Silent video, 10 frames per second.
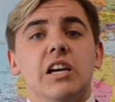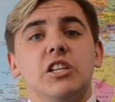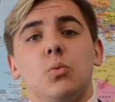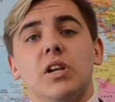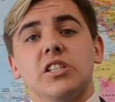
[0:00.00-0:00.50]

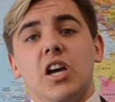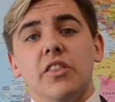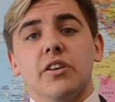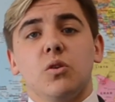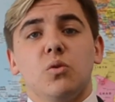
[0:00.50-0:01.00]
as well as
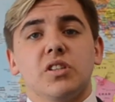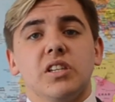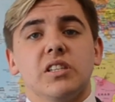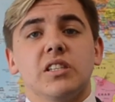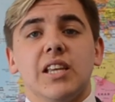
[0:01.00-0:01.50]
other
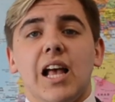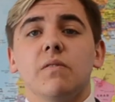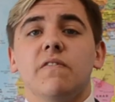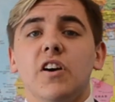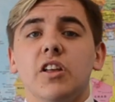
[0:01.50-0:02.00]
courses to
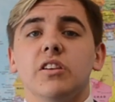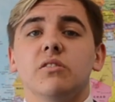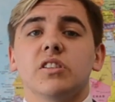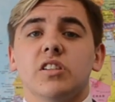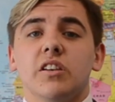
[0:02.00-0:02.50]
help further
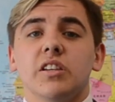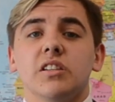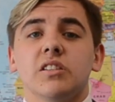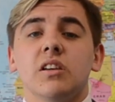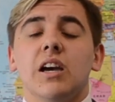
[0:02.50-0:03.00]
your
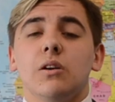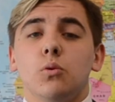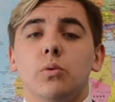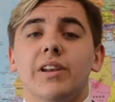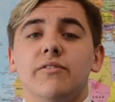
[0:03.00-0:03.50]
studies at
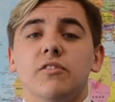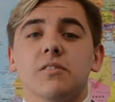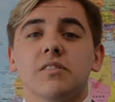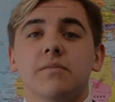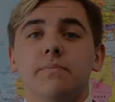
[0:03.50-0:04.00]
all levels.